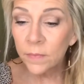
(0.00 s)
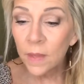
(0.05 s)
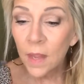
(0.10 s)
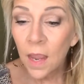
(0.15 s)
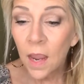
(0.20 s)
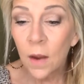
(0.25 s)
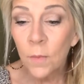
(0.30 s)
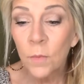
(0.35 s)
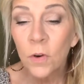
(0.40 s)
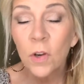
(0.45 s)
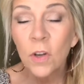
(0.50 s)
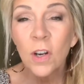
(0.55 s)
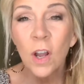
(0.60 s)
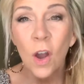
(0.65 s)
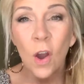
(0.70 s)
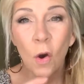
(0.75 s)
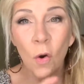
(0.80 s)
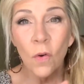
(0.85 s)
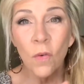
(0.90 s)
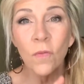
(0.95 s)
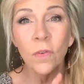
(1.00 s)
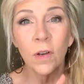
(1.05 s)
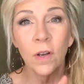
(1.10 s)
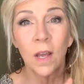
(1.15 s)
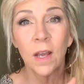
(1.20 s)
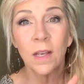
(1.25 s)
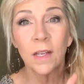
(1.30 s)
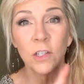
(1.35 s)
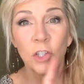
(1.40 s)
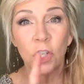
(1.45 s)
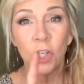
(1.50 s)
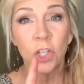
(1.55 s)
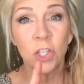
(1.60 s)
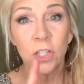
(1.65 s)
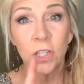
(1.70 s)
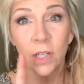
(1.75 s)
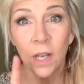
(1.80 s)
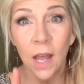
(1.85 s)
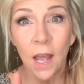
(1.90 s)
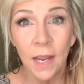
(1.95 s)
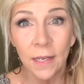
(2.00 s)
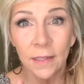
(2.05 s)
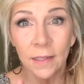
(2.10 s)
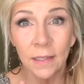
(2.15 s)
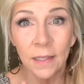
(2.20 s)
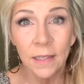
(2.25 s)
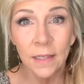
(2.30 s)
And we're going to overline just slightly.